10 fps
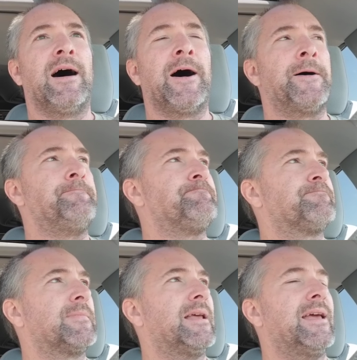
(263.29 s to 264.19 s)

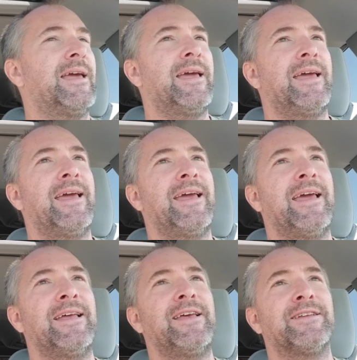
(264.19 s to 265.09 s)

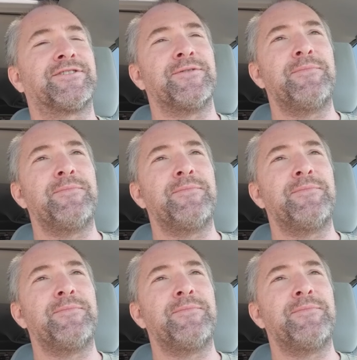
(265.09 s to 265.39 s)
Um, it,